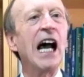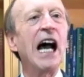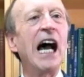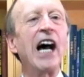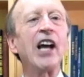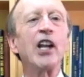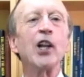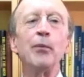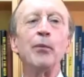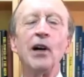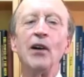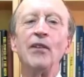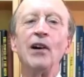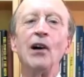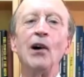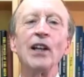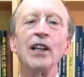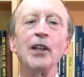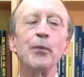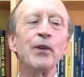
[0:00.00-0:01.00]
And above
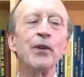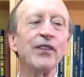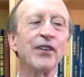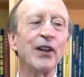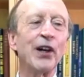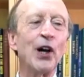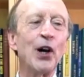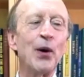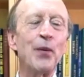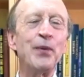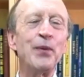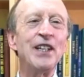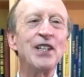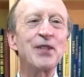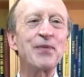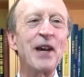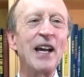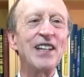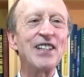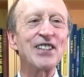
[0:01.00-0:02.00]
all, hypnotherapy
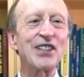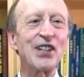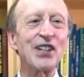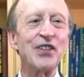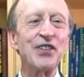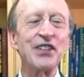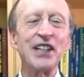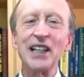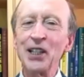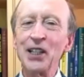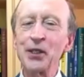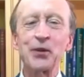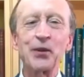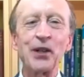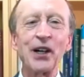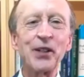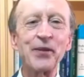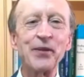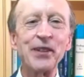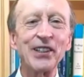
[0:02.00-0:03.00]
is based on dealing with
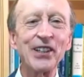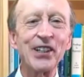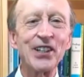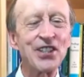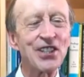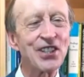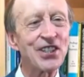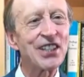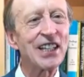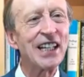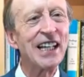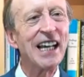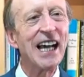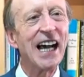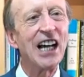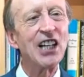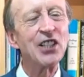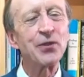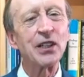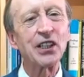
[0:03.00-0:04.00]
what emerges.
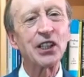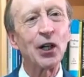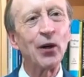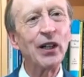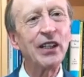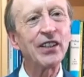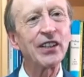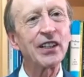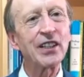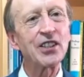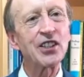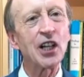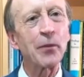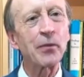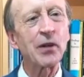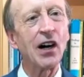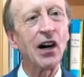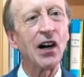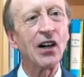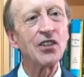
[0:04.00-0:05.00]
As we go into the
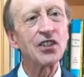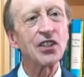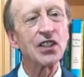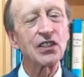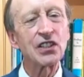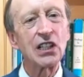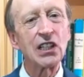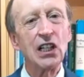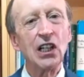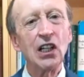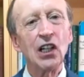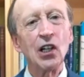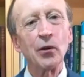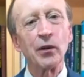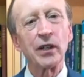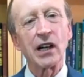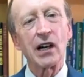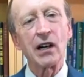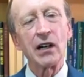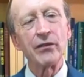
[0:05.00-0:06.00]
subconscious
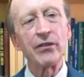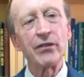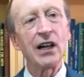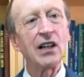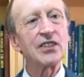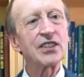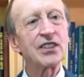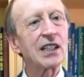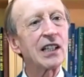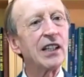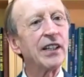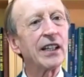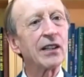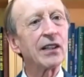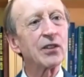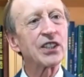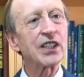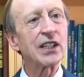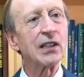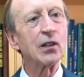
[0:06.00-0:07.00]
with our advanced
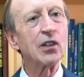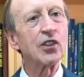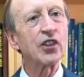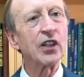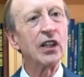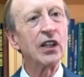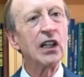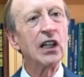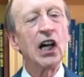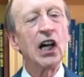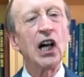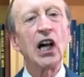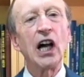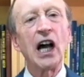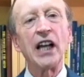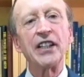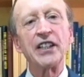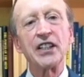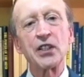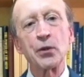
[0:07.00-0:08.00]
clinical skills,
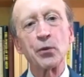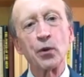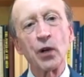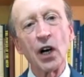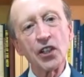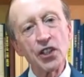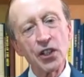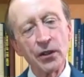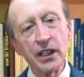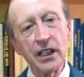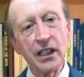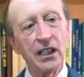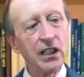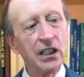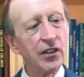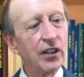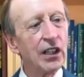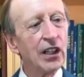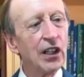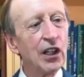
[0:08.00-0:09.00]
this is what you
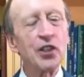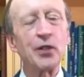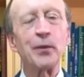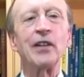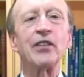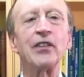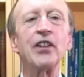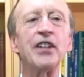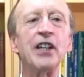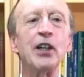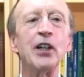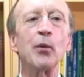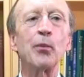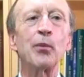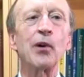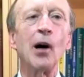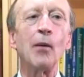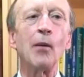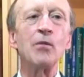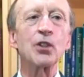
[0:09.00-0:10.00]
need to be able to deal with
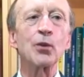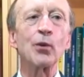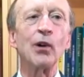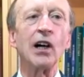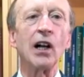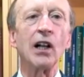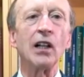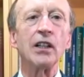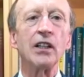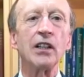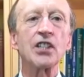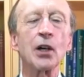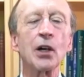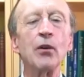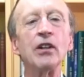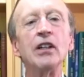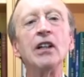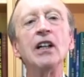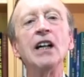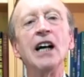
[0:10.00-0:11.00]
problems well.
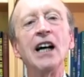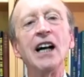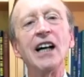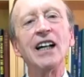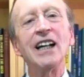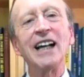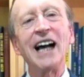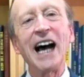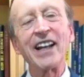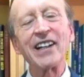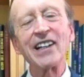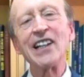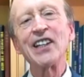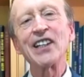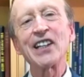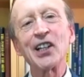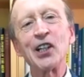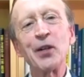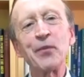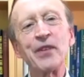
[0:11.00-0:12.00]
So
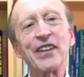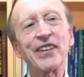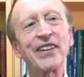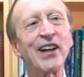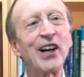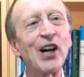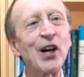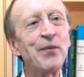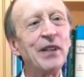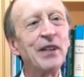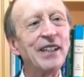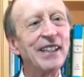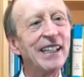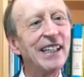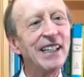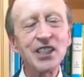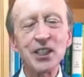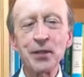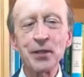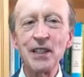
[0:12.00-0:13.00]
analytical hypnotherapy
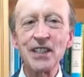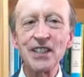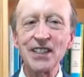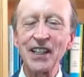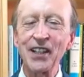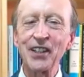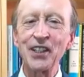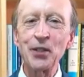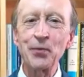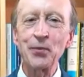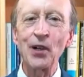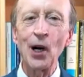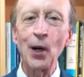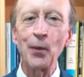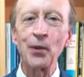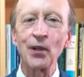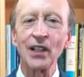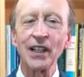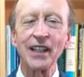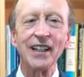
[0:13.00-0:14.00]
needs to be studied
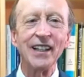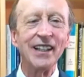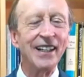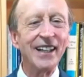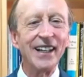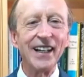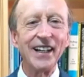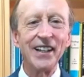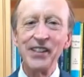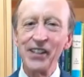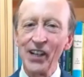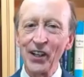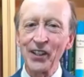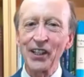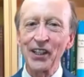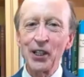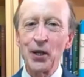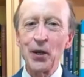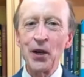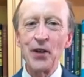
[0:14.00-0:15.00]
properly, and not
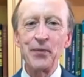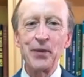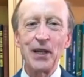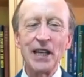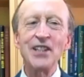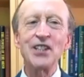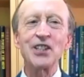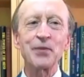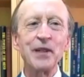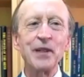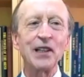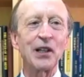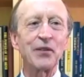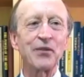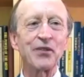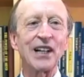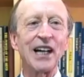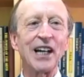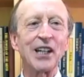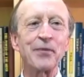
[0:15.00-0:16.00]
in a piecemeal
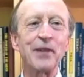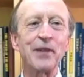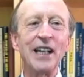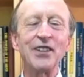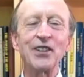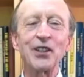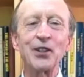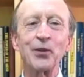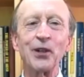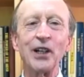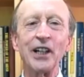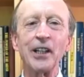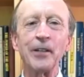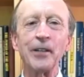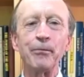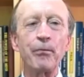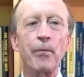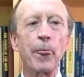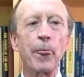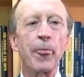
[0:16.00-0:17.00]
and fragmented way.
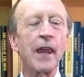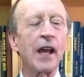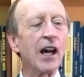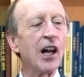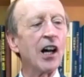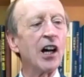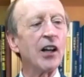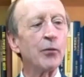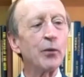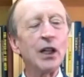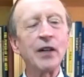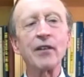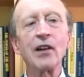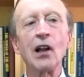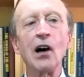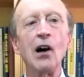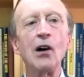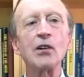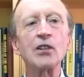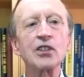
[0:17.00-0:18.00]
We have a
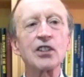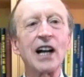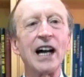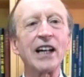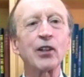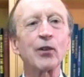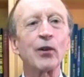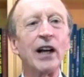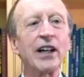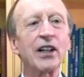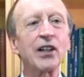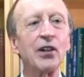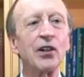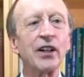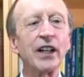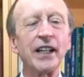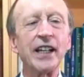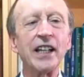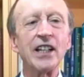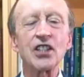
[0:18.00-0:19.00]
long track
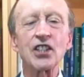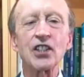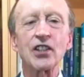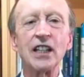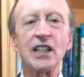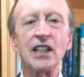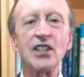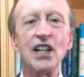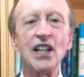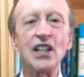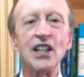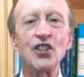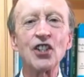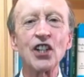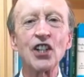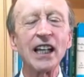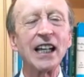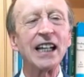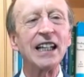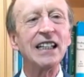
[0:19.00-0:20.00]
record and history in
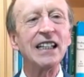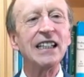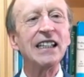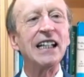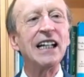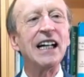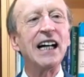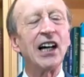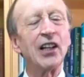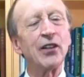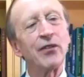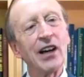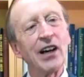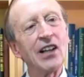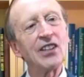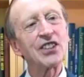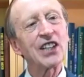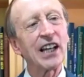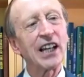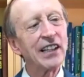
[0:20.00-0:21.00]
teaching
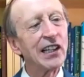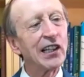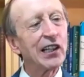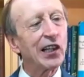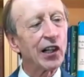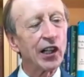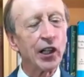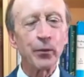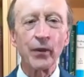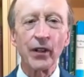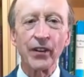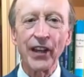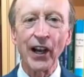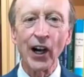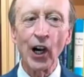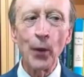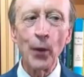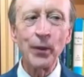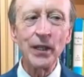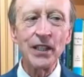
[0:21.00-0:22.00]
advanced analytical
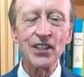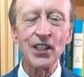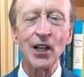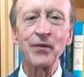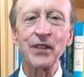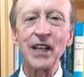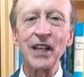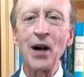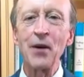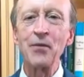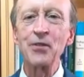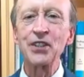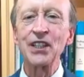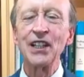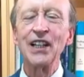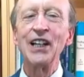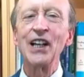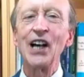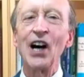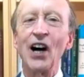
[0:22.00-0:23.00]
hypnotherapy,
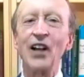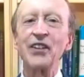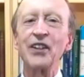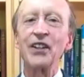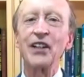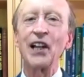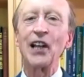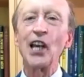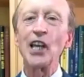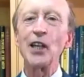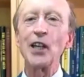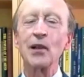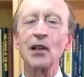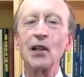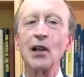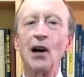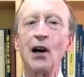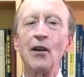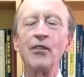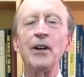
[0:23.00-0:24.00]
sometimes under the label
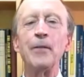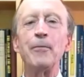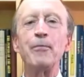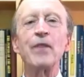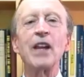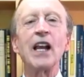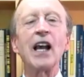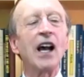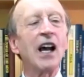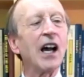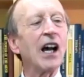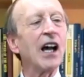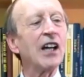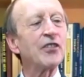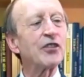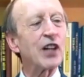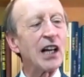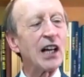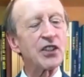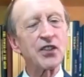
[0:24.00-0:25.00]
of
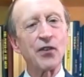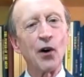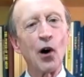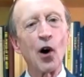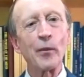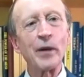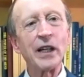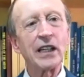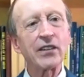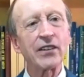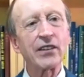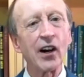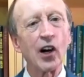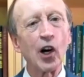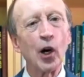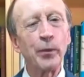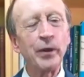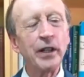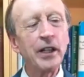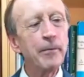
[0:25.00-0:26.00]
transforming
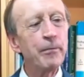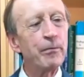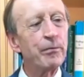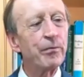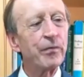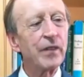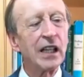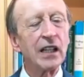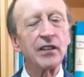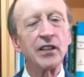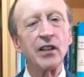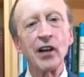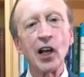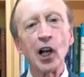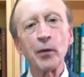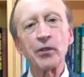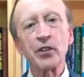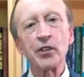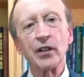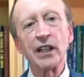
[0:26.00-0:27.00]
therapy,
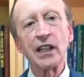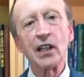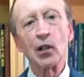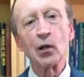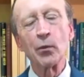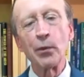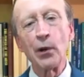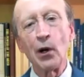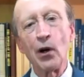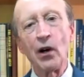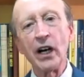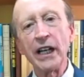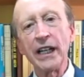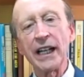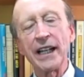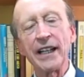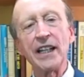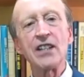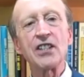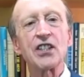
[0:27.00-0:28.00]
developed through Gil Boyne
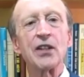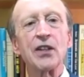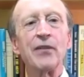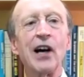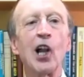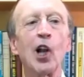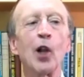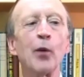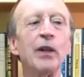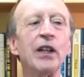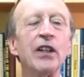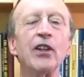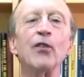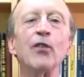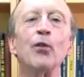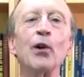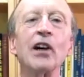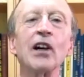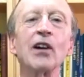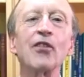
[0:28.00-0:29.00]
and his development of
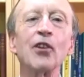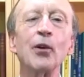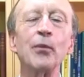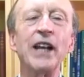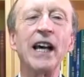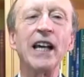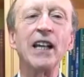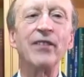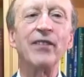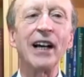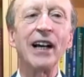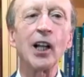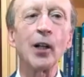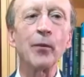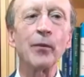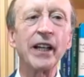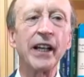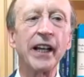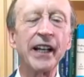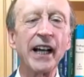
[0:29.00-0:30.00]
work from Dave
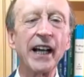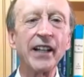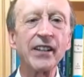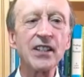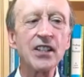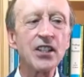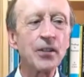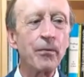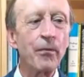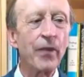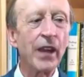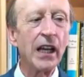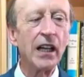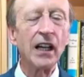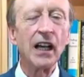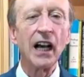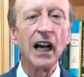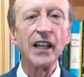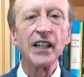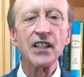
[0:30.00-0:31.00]
Ellman and others,
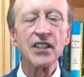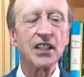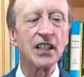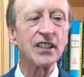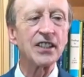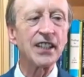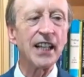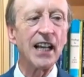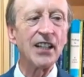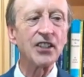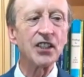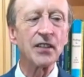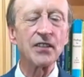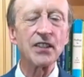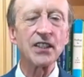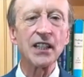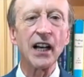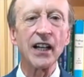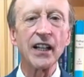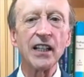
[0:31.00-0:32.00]
and his extensive
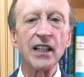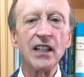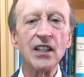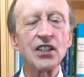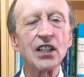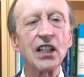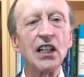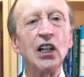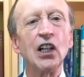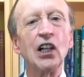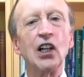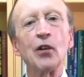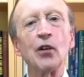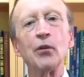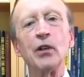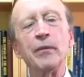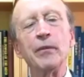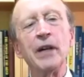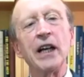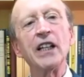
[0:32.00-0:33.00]
studies
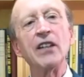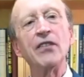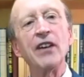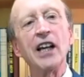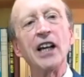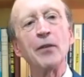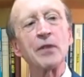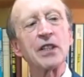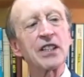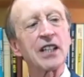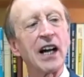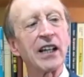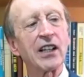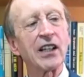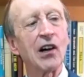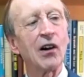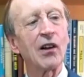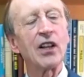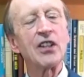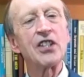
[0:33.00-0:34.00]
with many famous
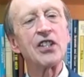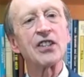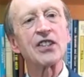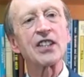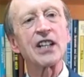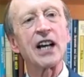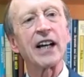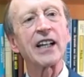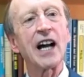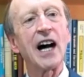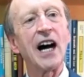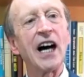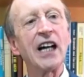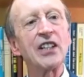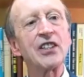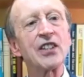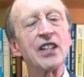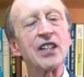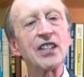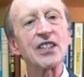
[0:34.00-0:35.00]
psychologists,
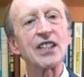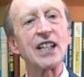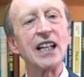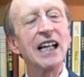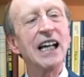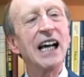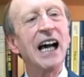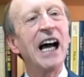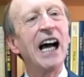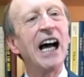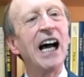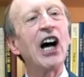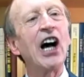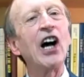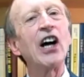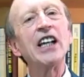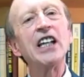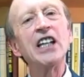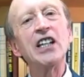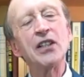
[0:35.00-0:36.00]
psychiatrists.
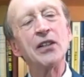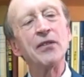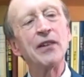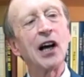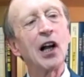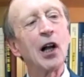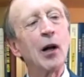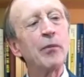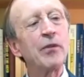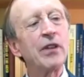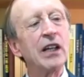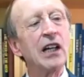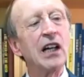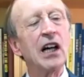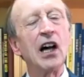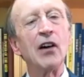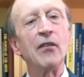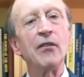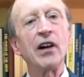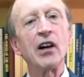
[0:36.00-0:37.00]
He developed
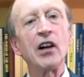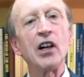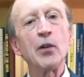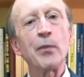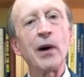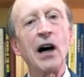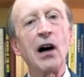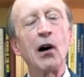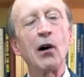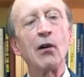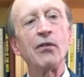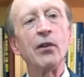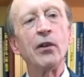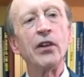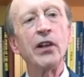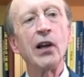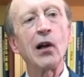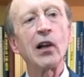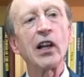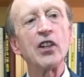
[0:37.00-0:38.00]
a very powerful
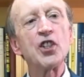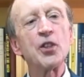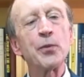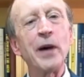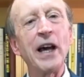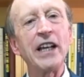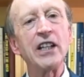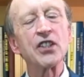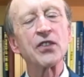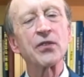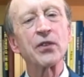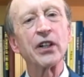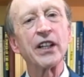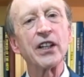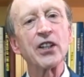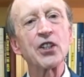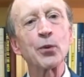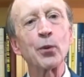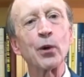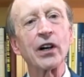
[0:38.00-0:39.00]
knowledge base for
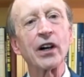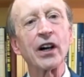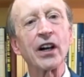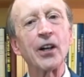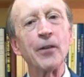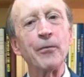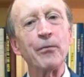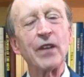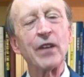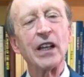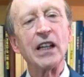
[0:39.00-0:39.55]
this work.